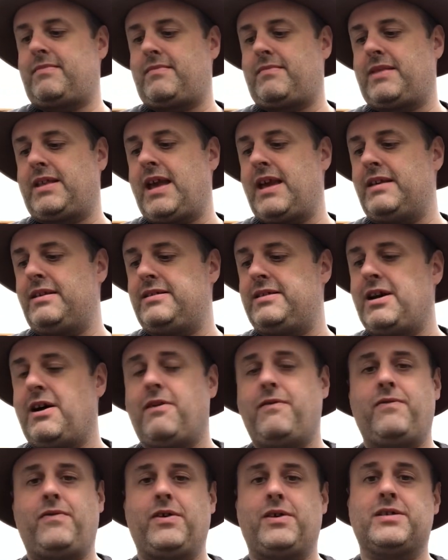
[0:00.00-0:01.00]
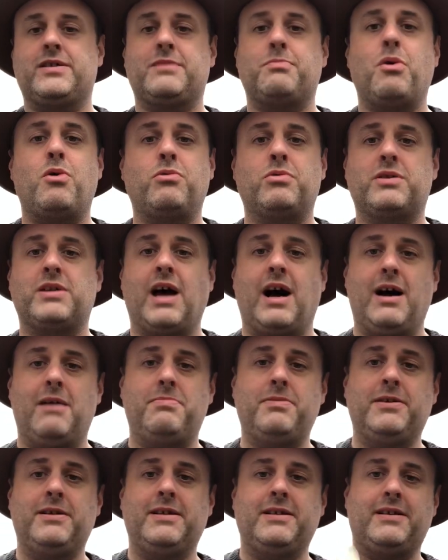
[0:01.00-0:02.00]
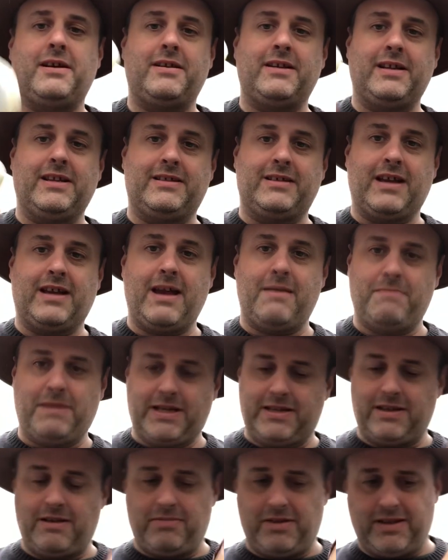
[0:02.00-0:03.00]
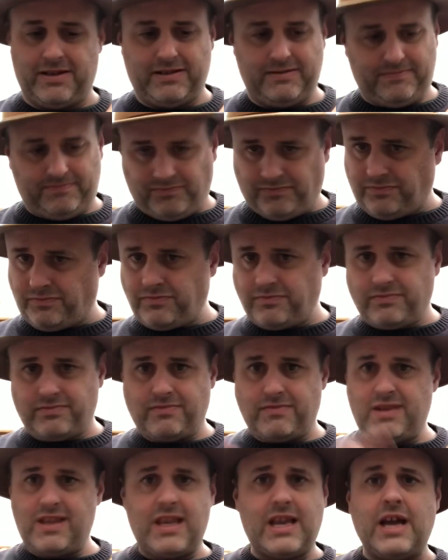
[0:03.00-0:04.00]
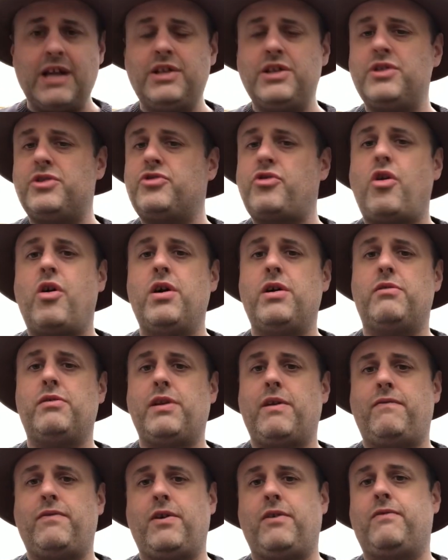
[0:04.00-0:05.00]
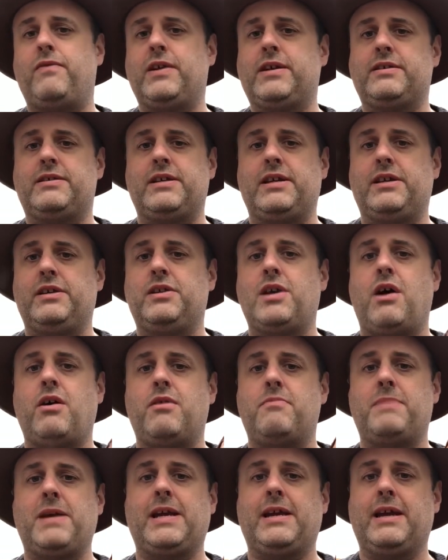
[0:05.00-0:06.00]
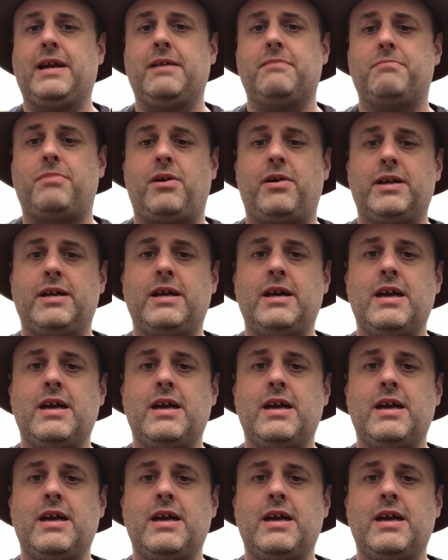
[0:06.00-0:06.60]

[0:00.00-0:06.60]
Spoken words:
get yourself a small tub. You don't need to get a big tub like this, and just try it on a few things that you know are being hit by